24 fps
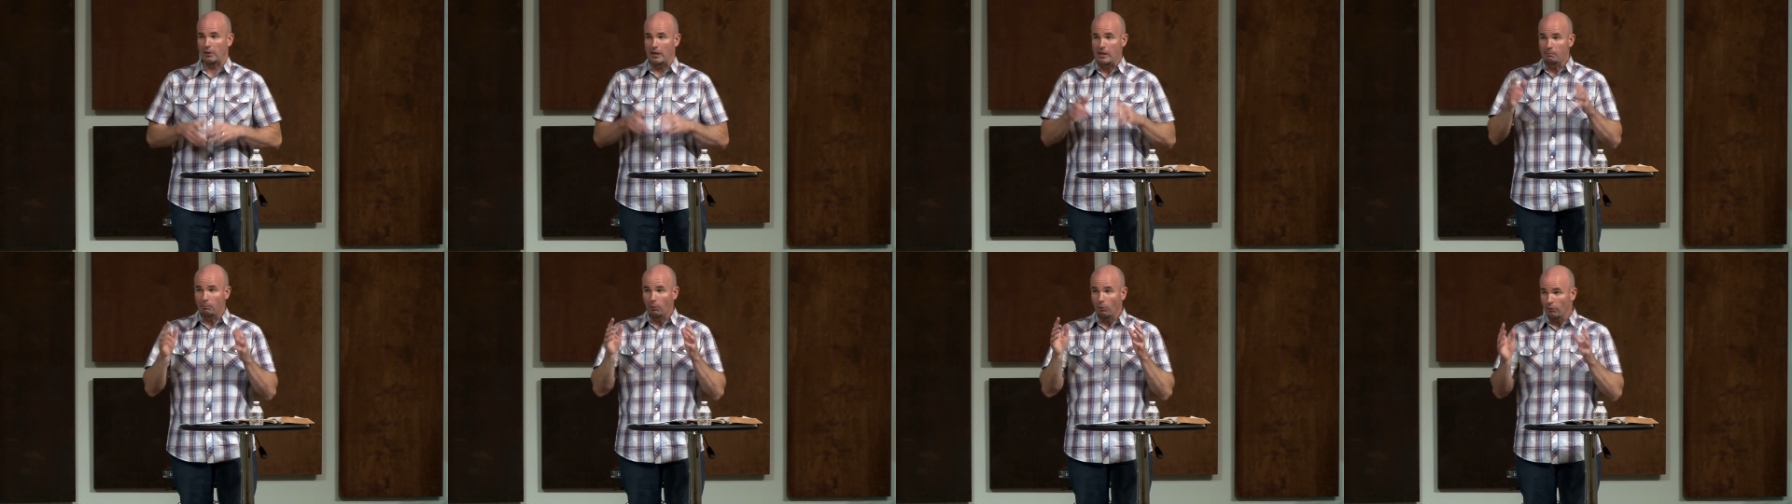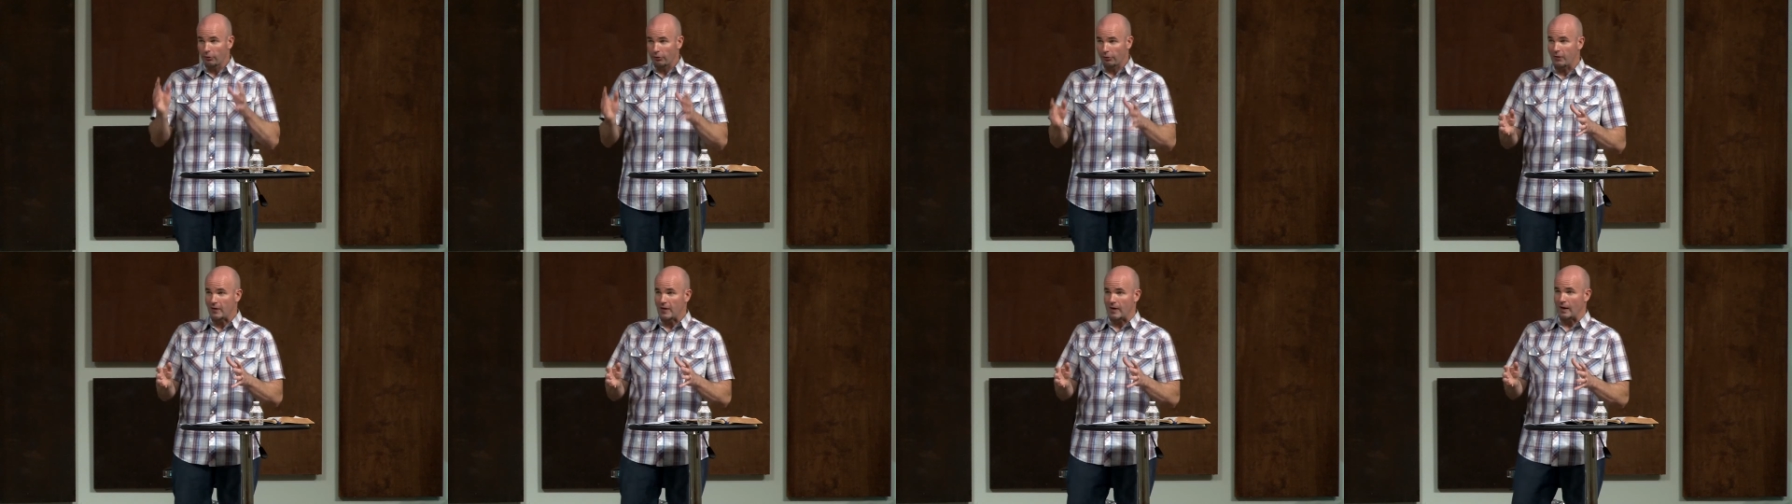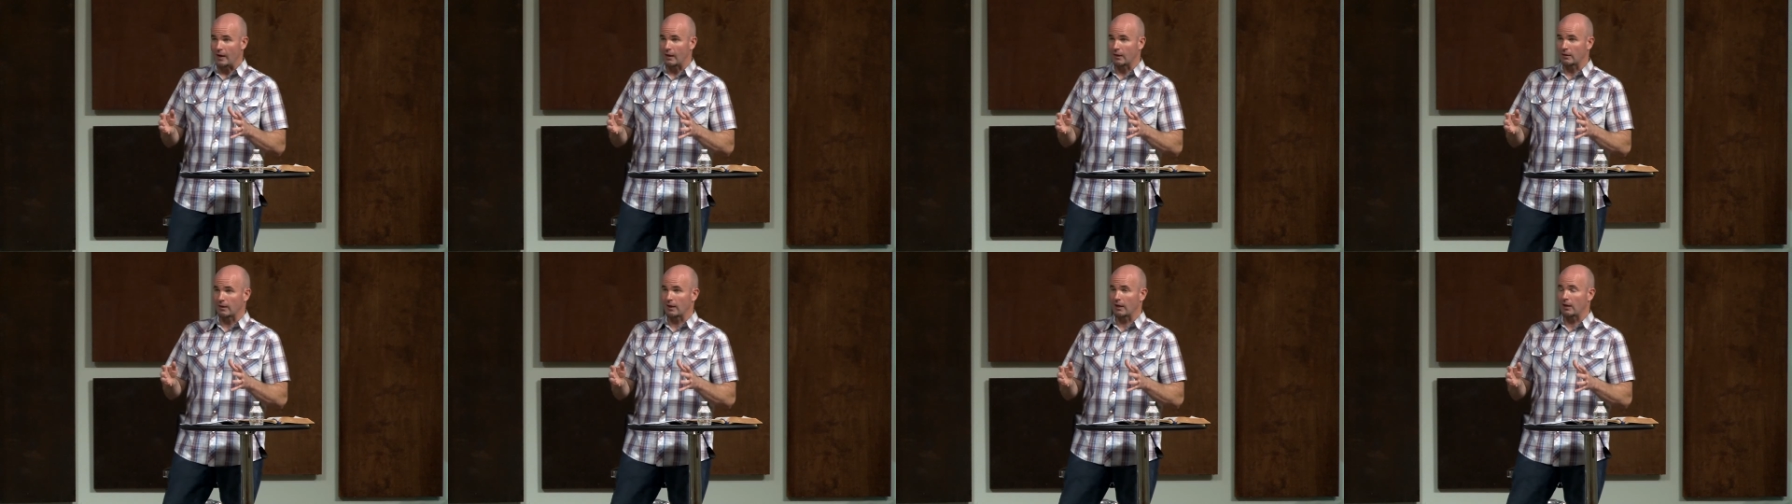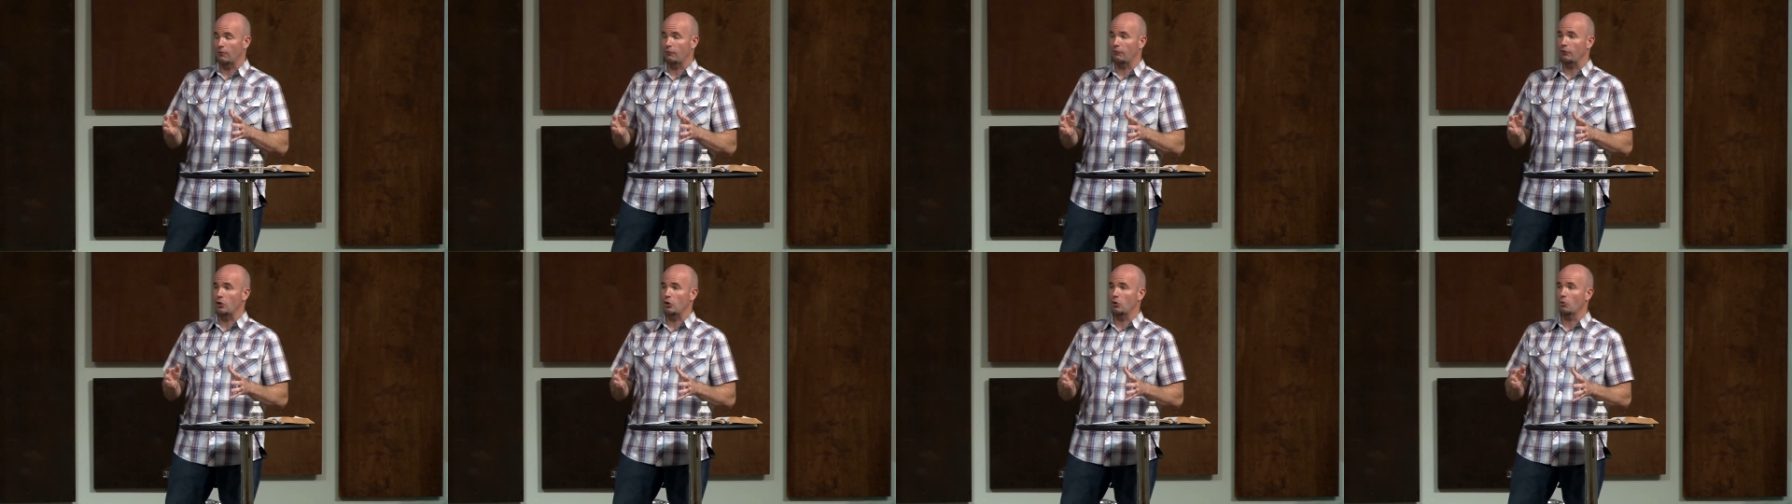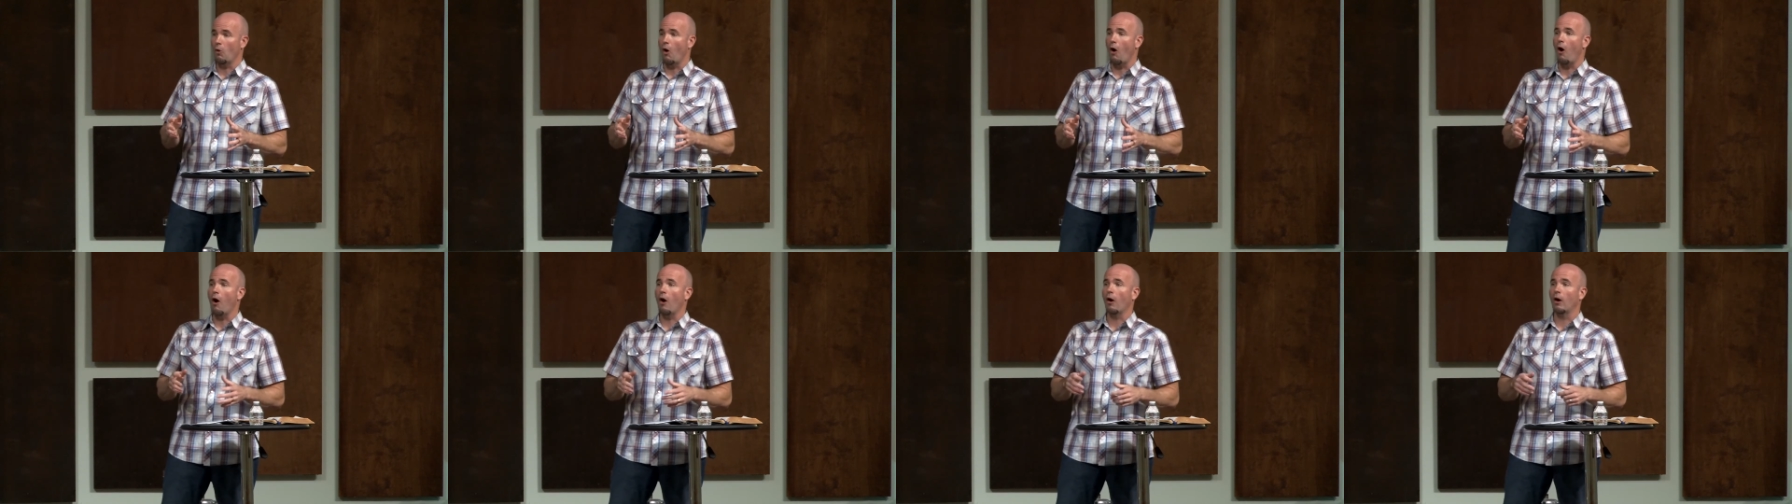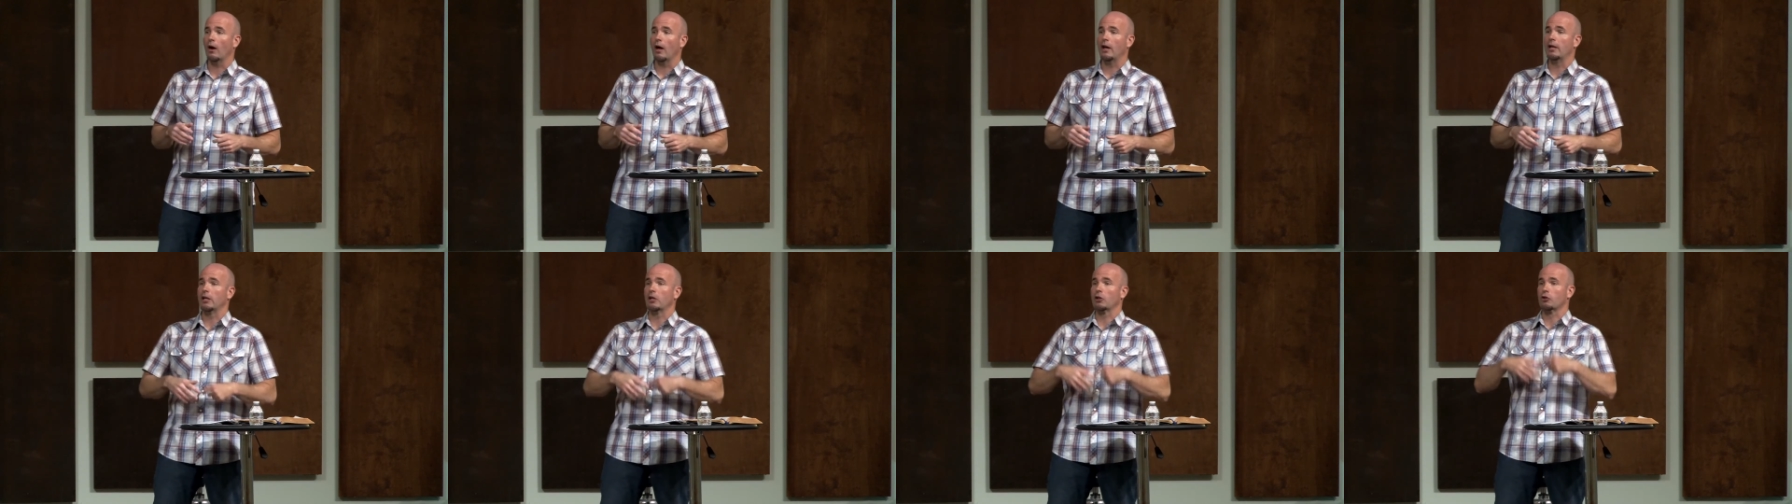People think that if you
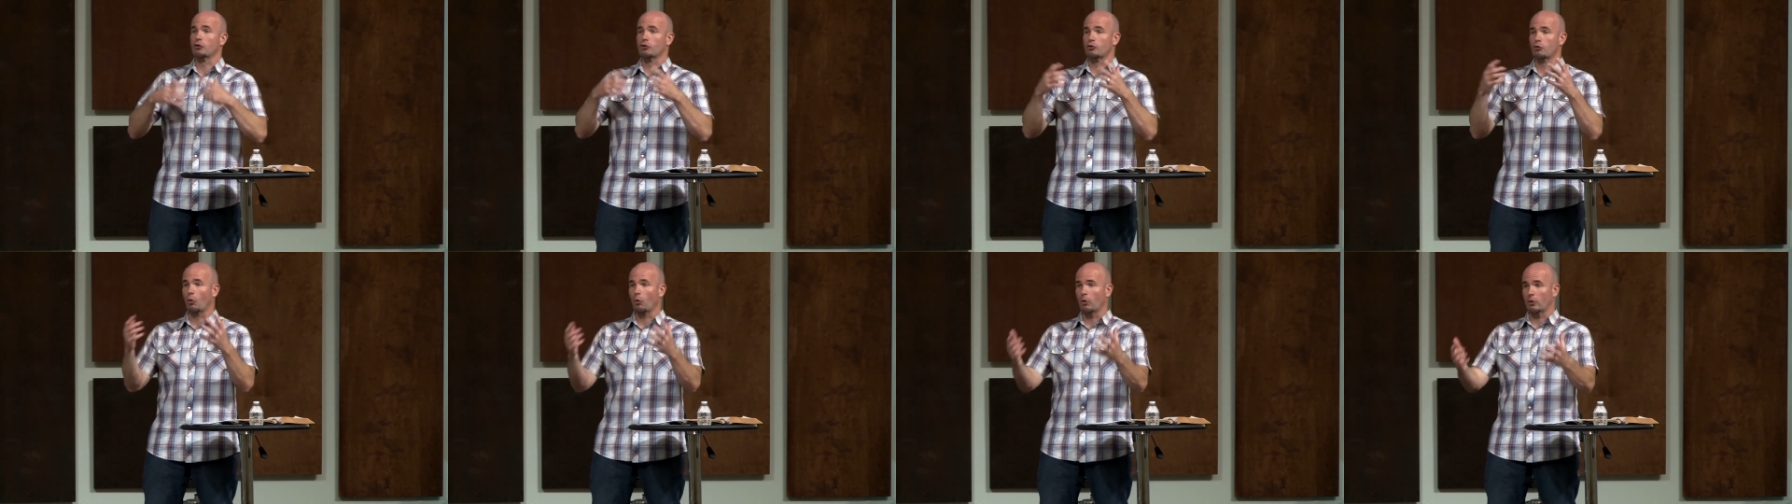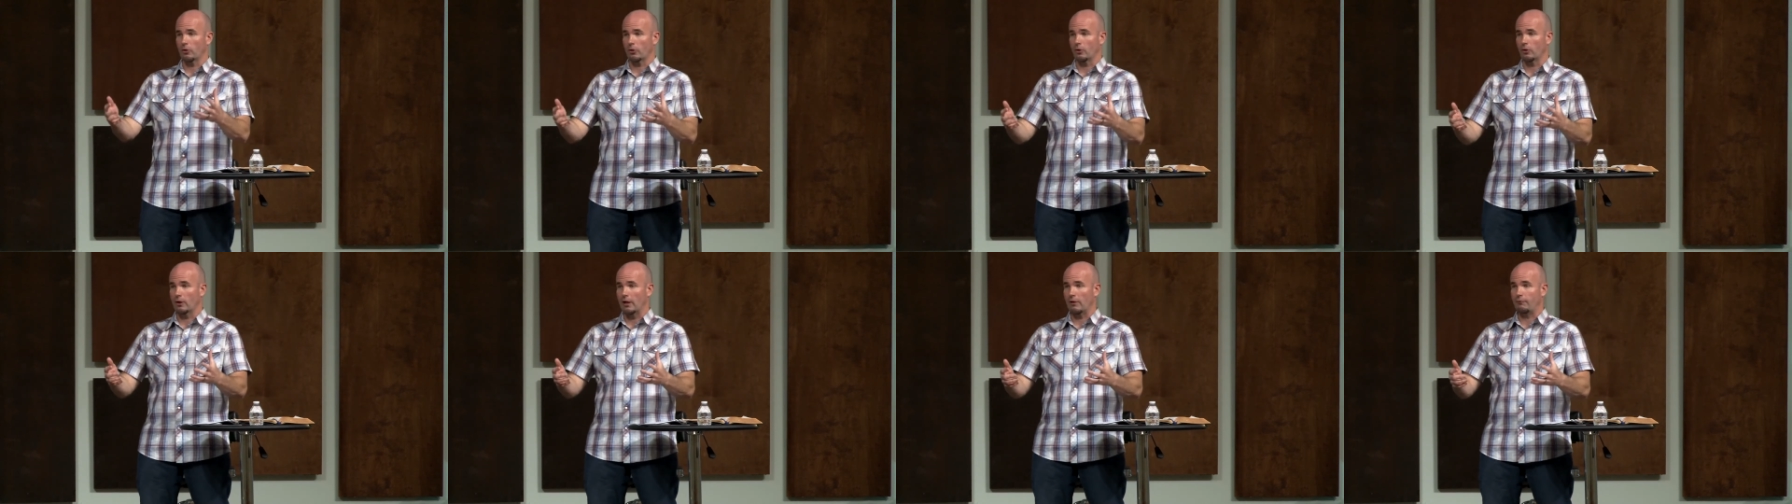are an exhorter,